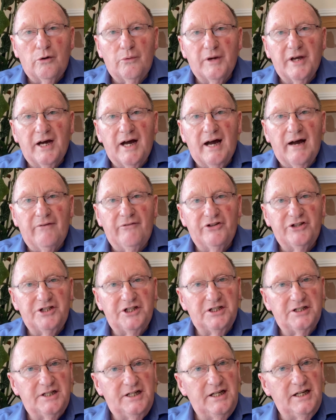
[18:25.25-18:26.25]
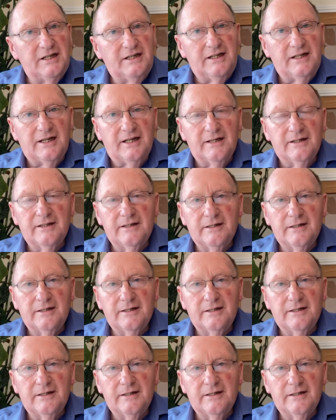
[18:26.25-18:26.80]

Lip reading: we have is his deity.